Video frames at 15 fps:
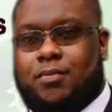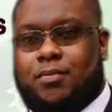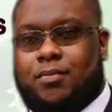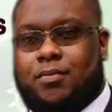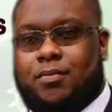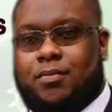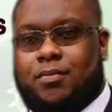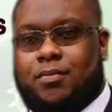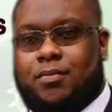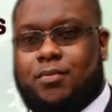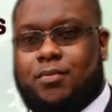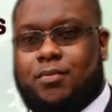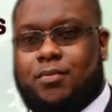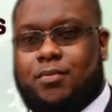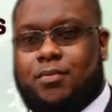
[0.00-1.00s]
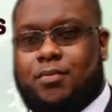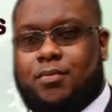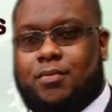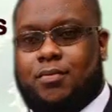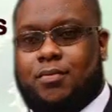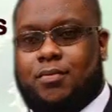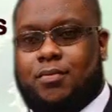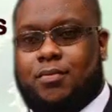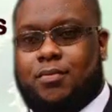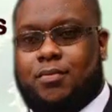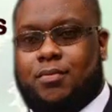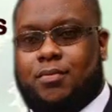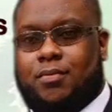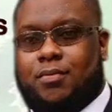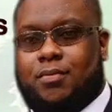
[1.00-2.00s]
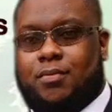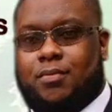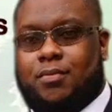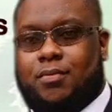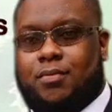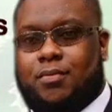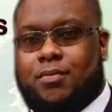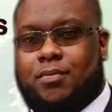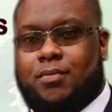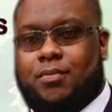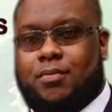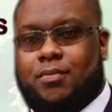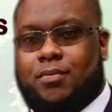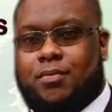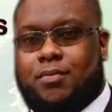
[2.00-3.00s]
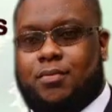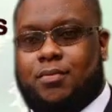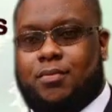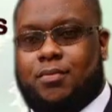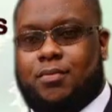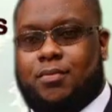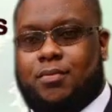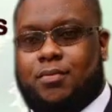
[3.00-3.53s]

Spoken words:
[no speech]